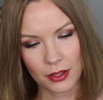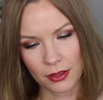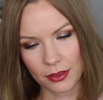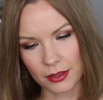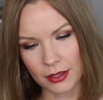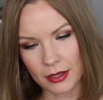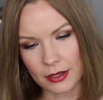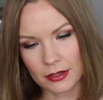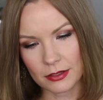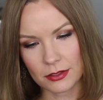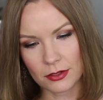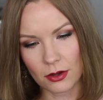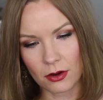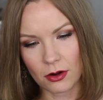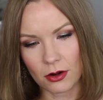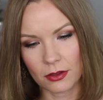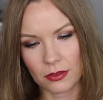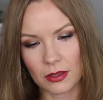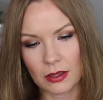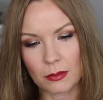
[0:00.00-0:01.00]
These
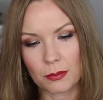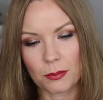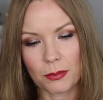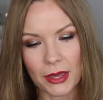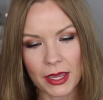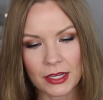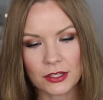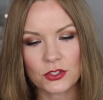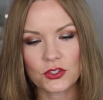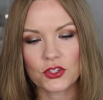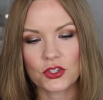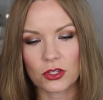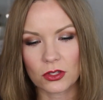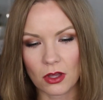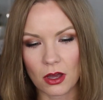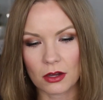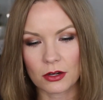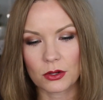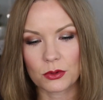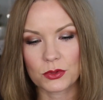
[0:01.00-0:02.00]
are the Baked
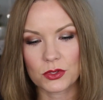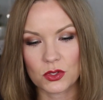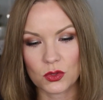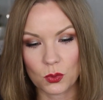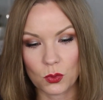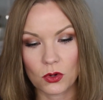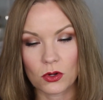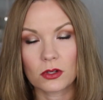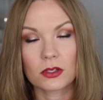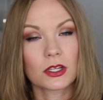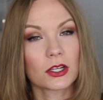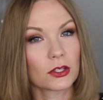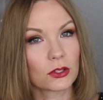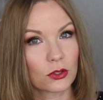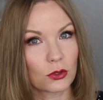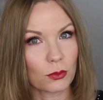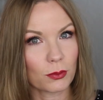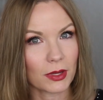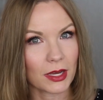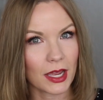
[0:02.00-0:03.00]
Gelato Swirl
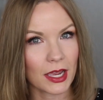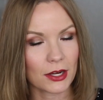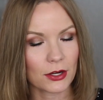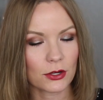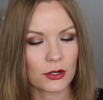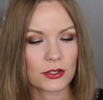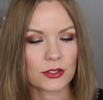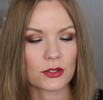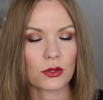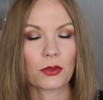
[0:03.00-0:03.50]
Illuminators.